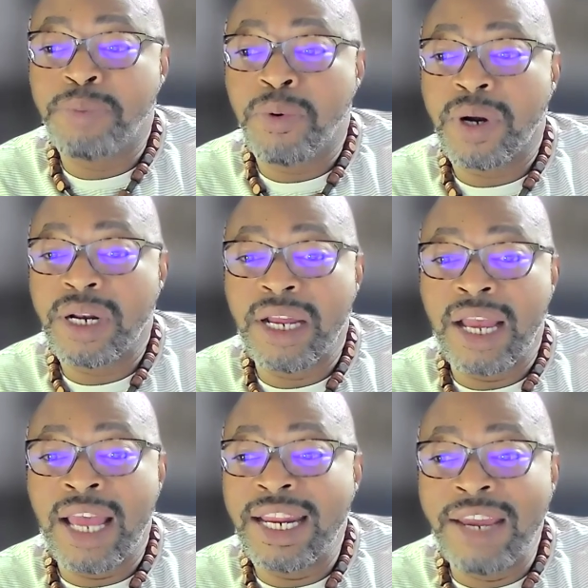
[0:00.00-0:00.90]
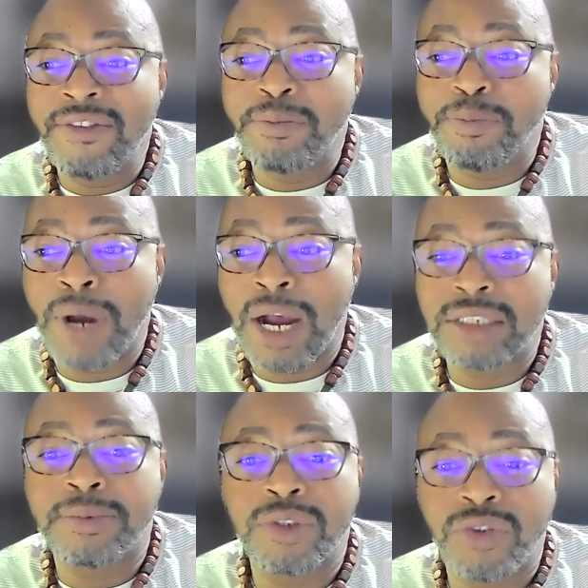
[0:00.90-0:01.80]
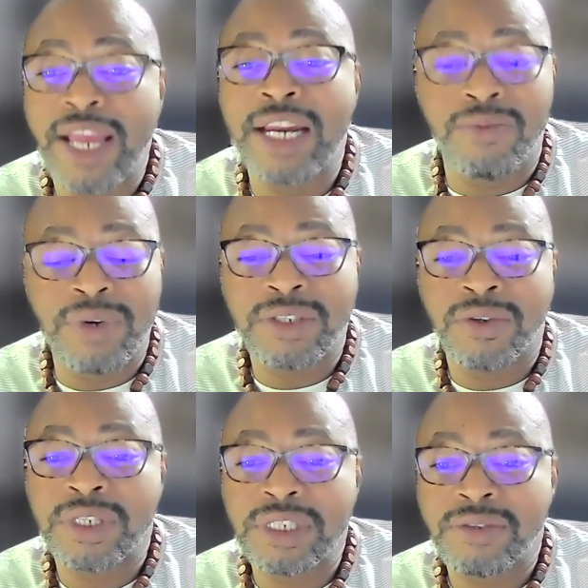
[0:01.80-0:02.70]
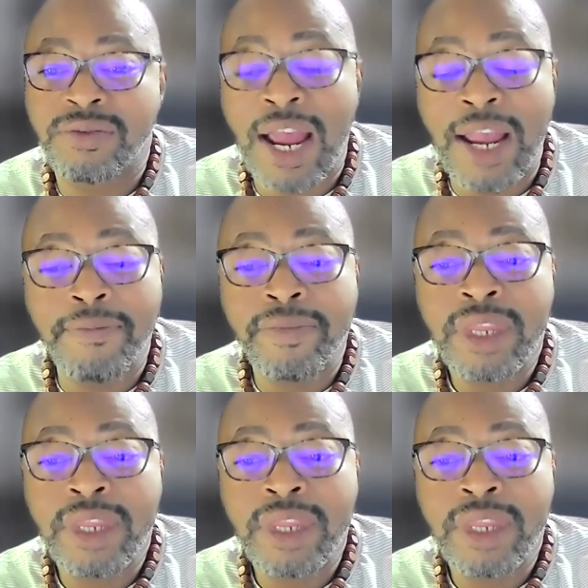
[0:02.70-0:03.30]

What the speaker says: support, and even possible training resources, right?